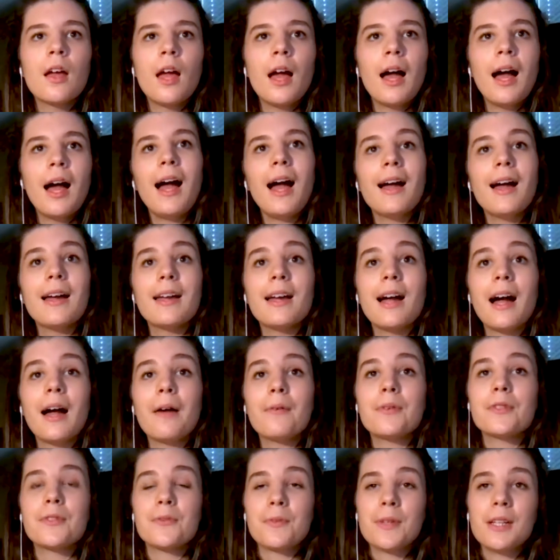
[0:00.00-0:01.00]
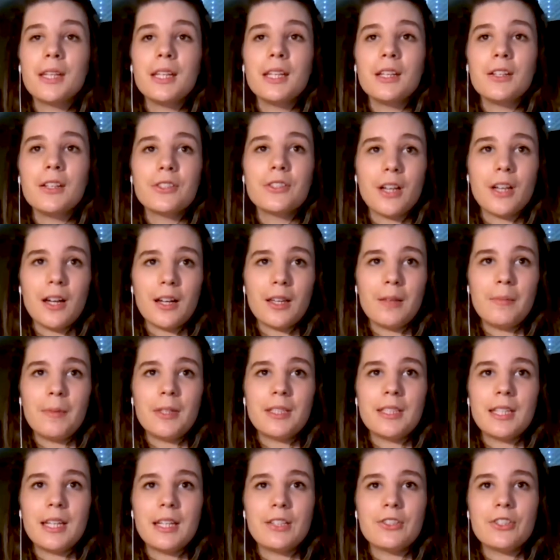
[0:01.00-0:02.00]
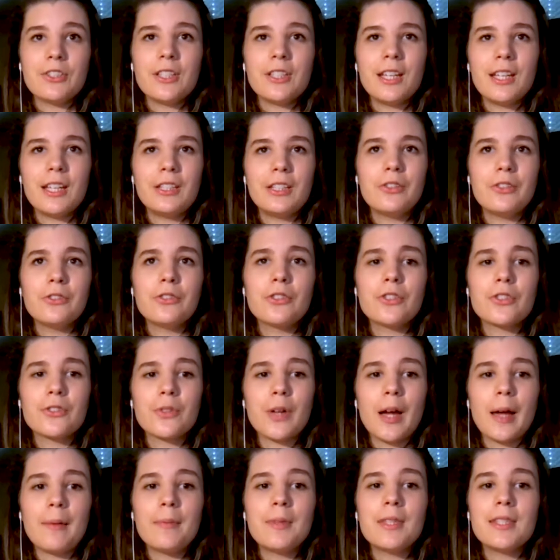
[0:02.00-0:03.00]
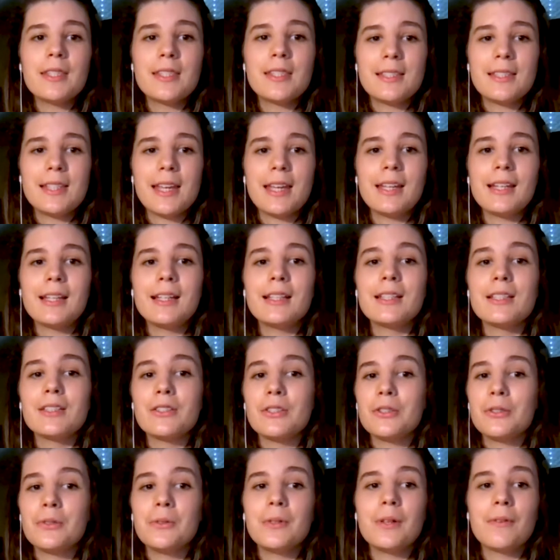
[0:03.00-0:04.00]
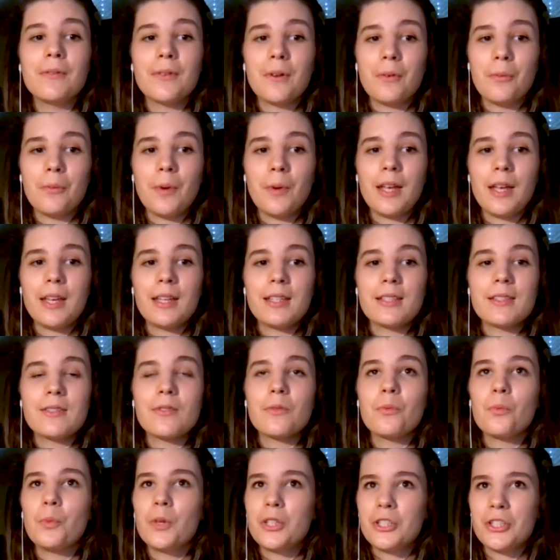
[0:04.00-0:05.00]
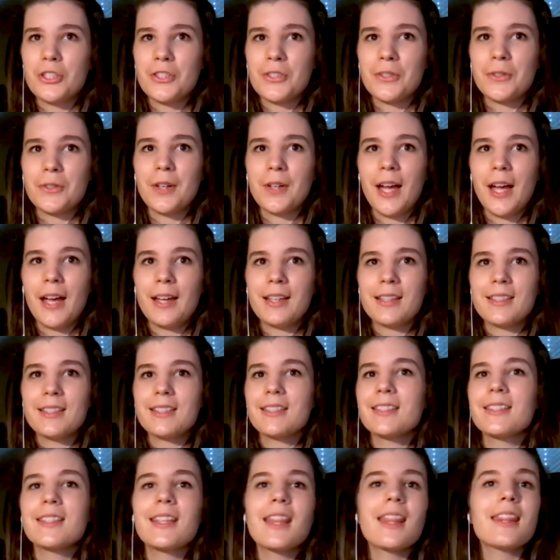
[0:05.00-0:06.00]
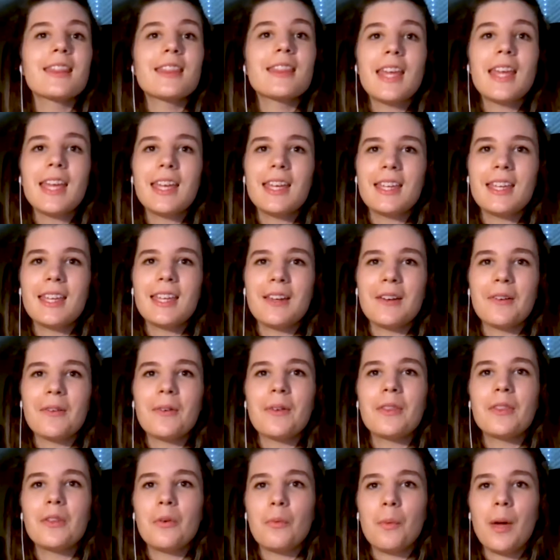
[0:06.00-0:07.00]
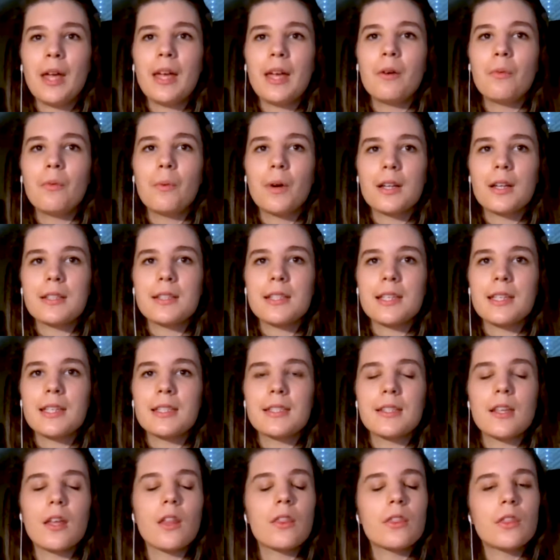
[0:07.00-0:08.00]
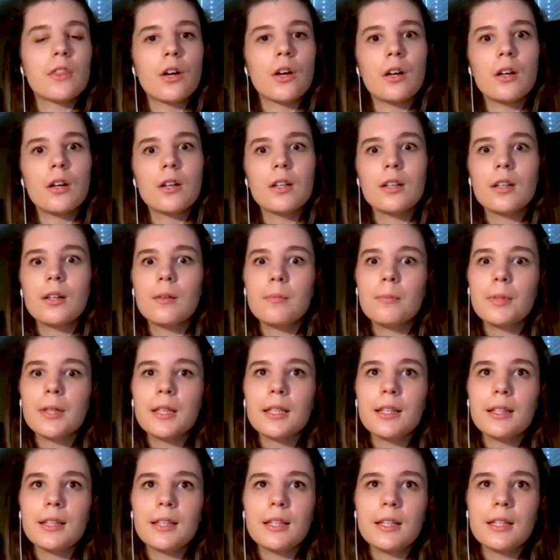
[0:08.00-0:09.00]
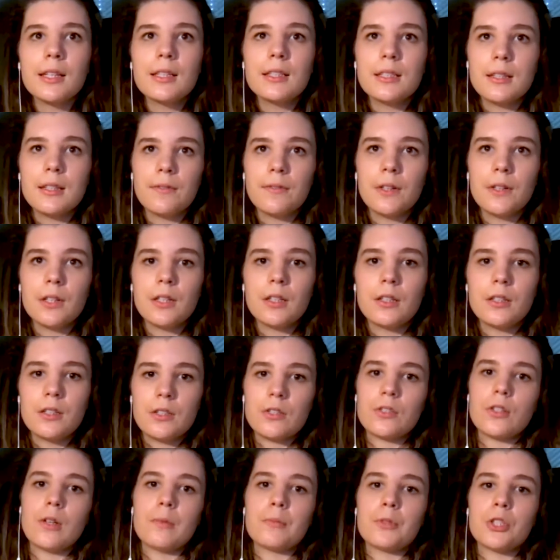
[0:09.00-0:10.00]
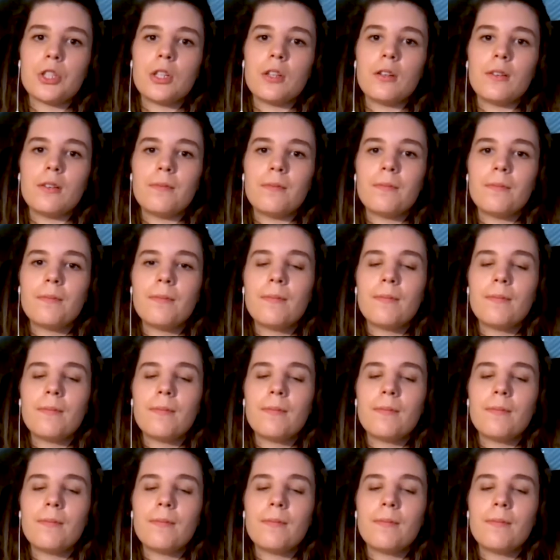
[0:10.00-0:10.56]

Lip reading: Hi, I was reading your documentation and you described this data in 2 different ways, which is correct. Thank you. The way it works is third completely different description.